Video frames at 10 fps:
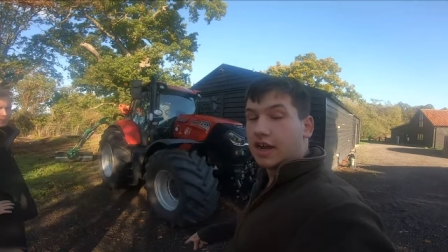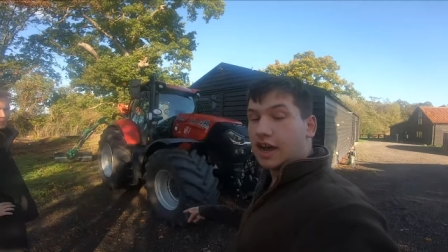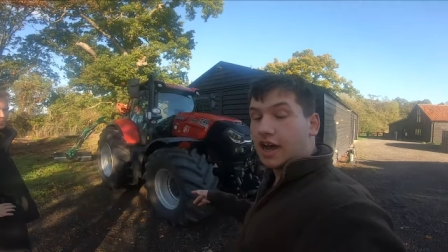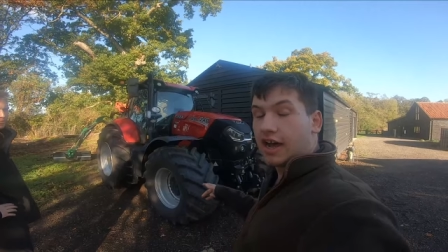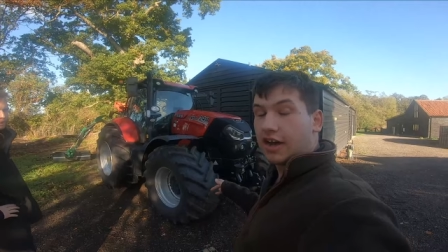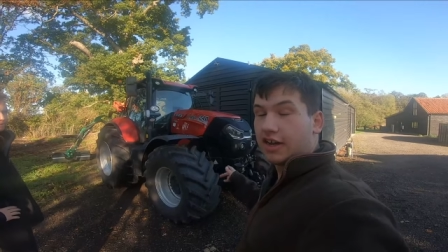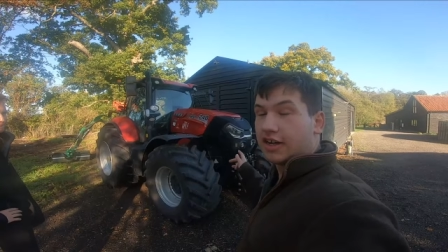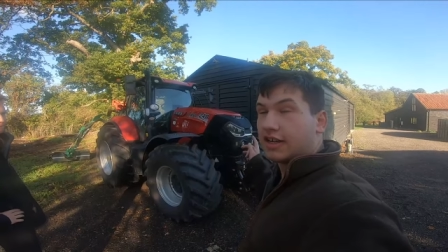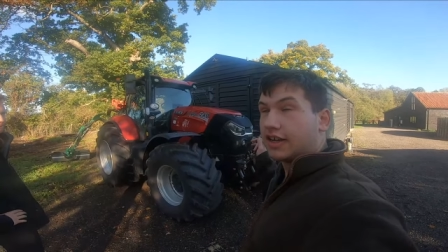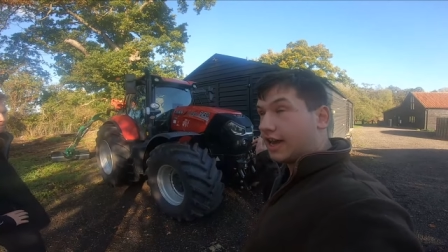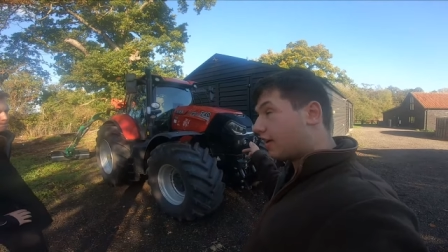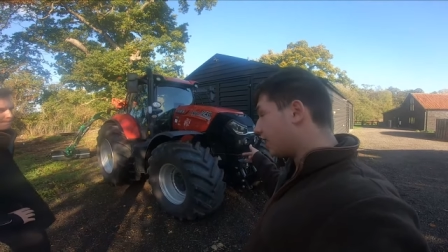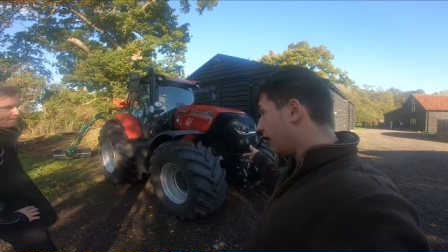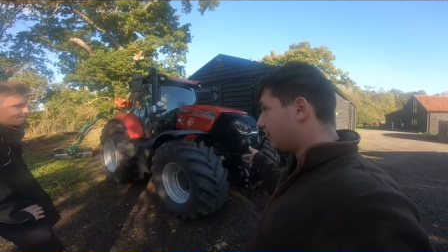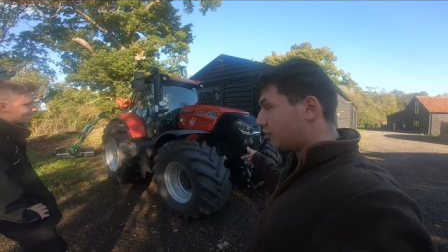uh, getting a
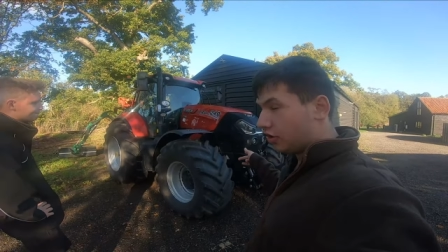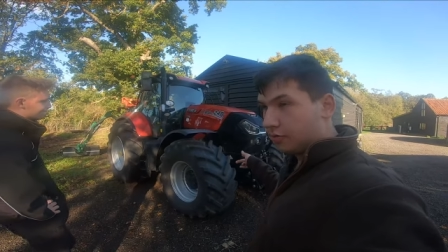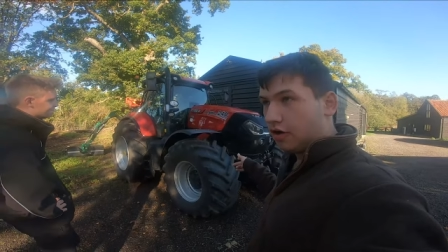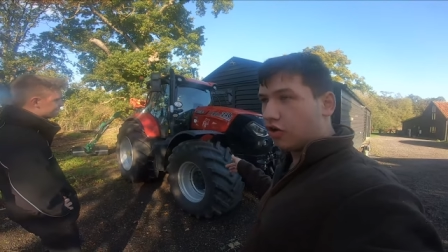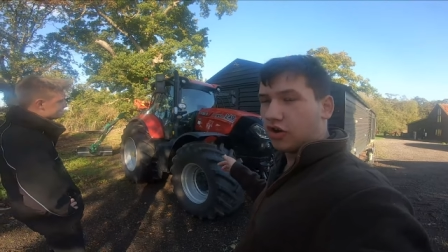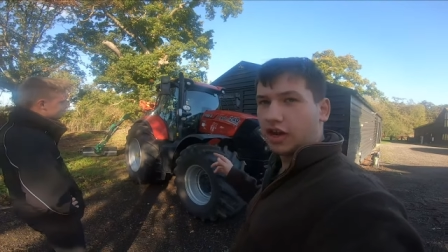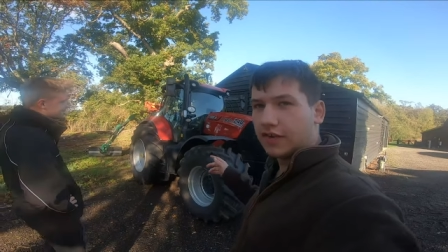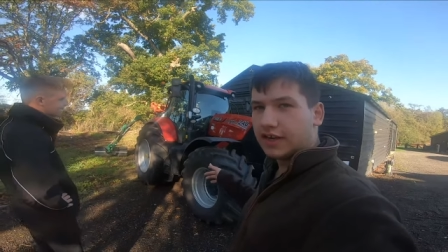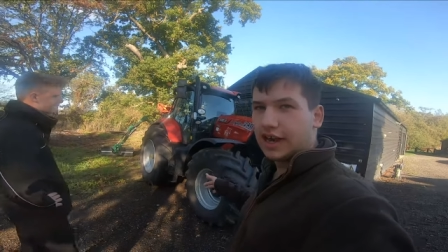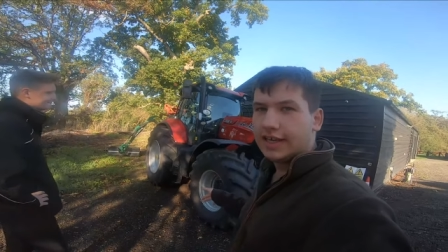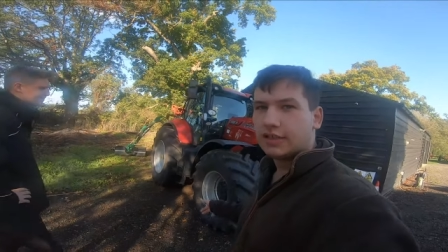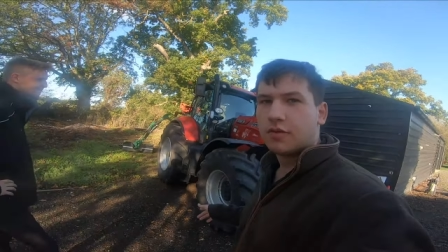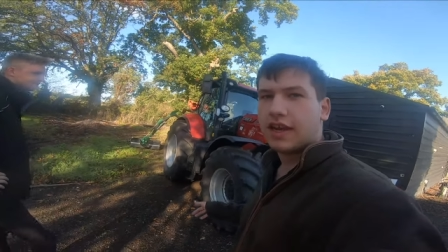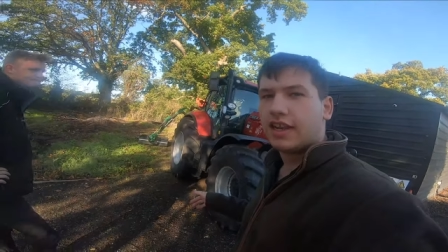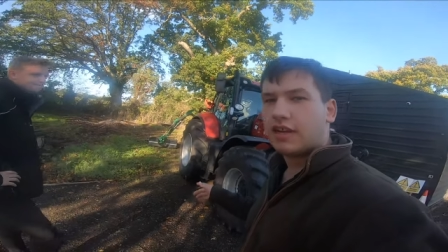Case Puma or another Case, I'm
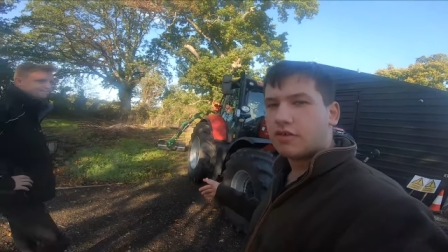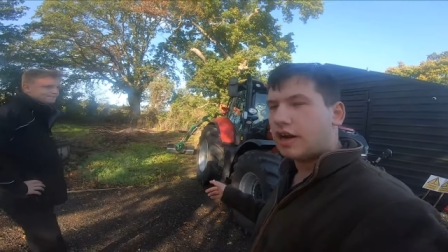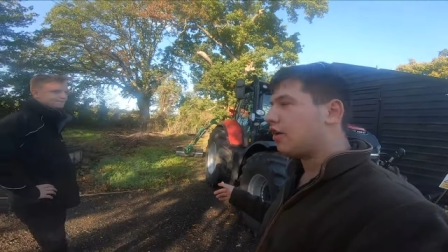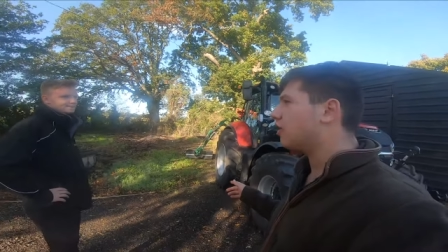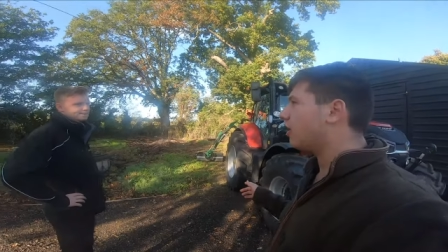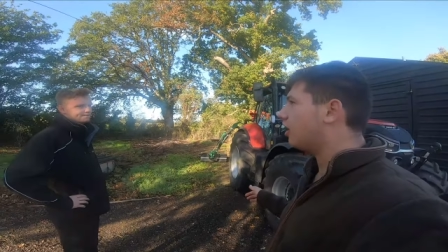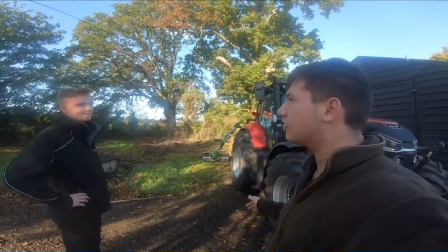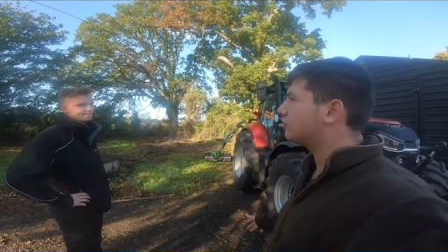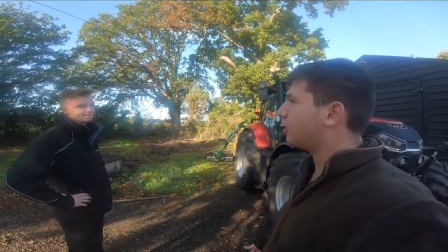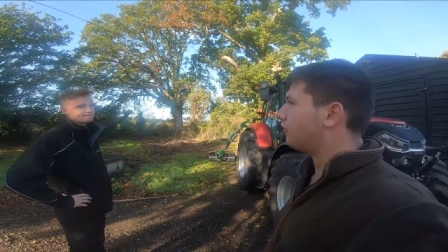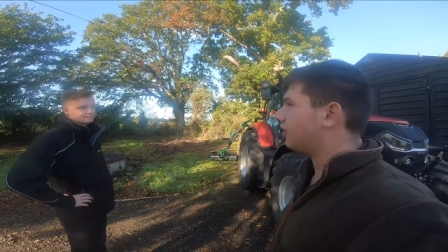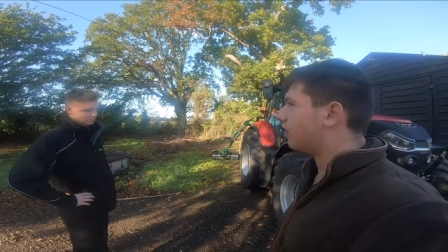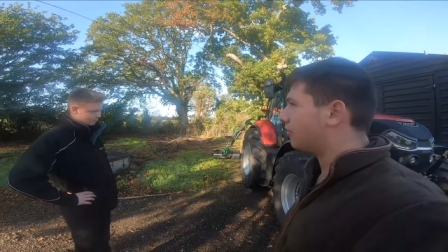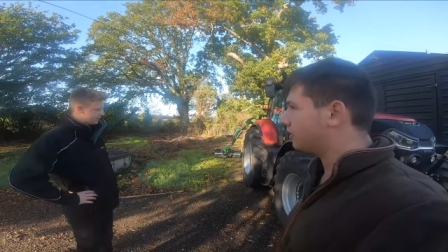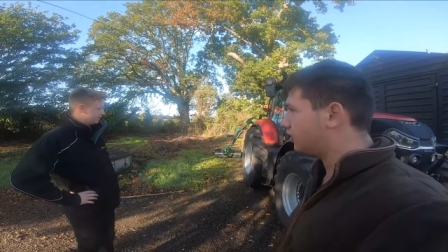getting a, well, Luxon's hopefully
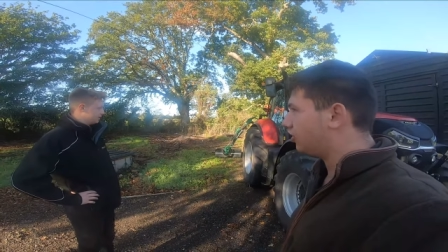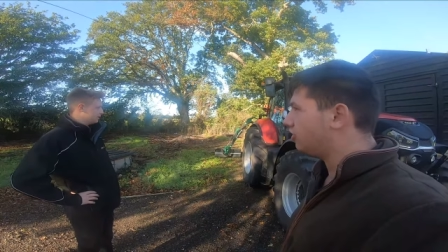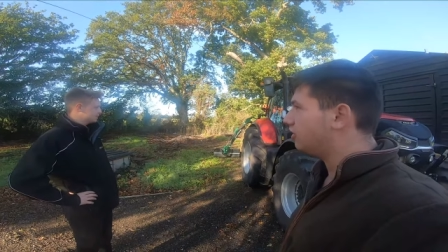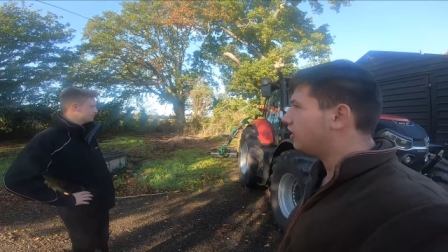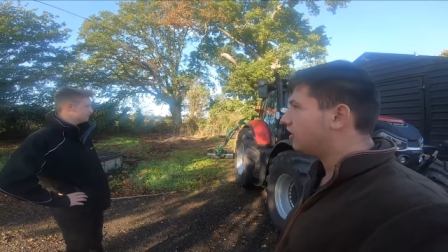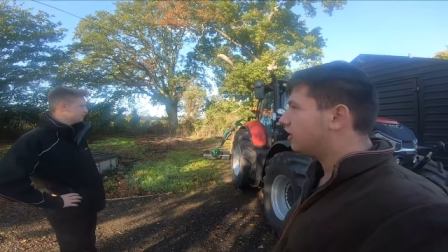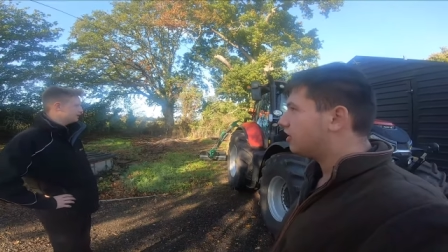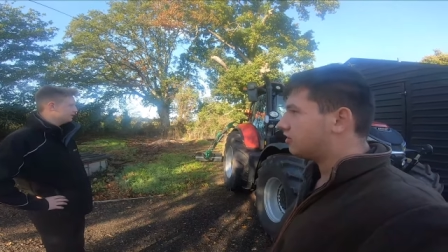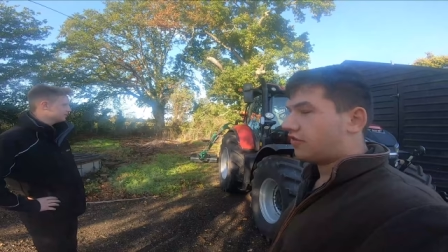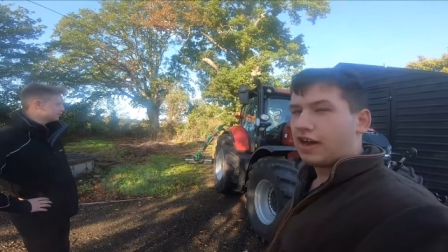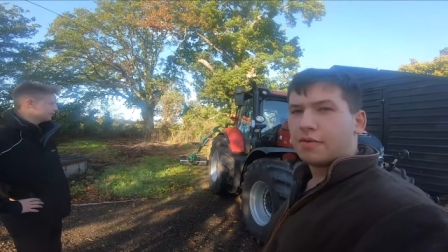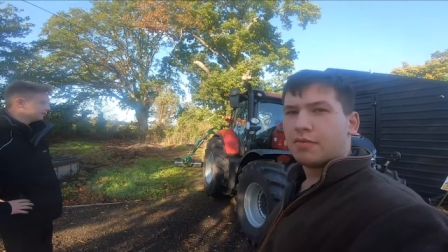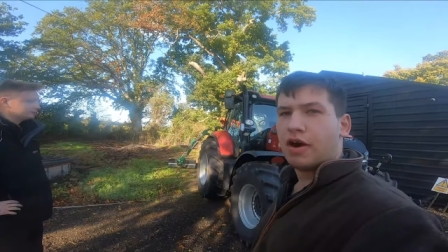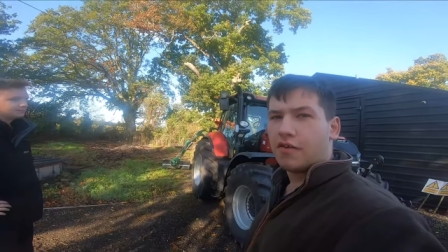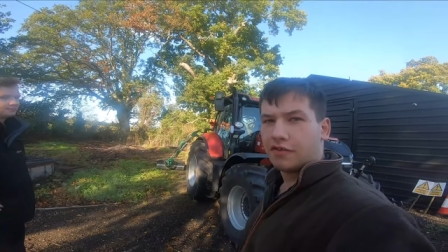coming soon, so that'll be
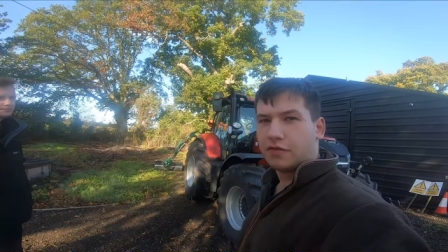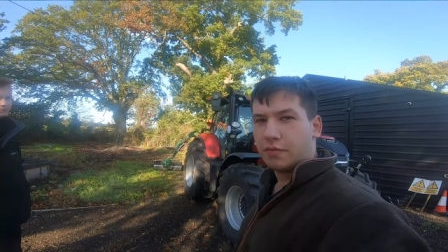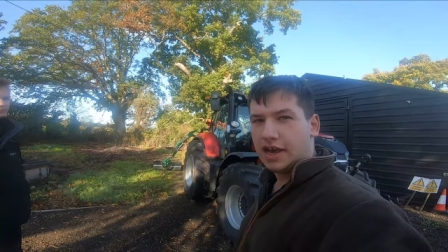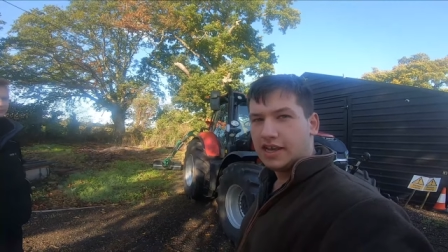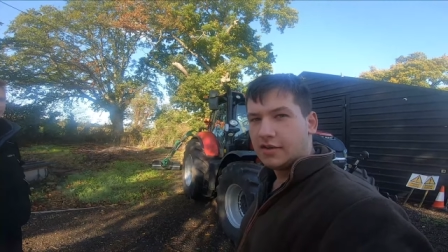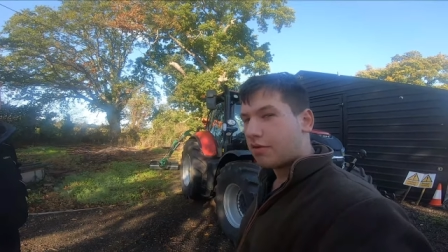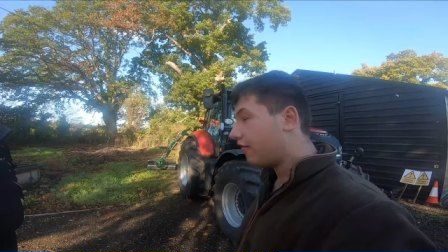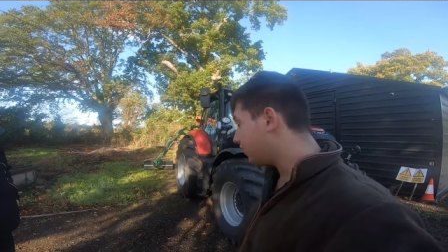perfect for me, but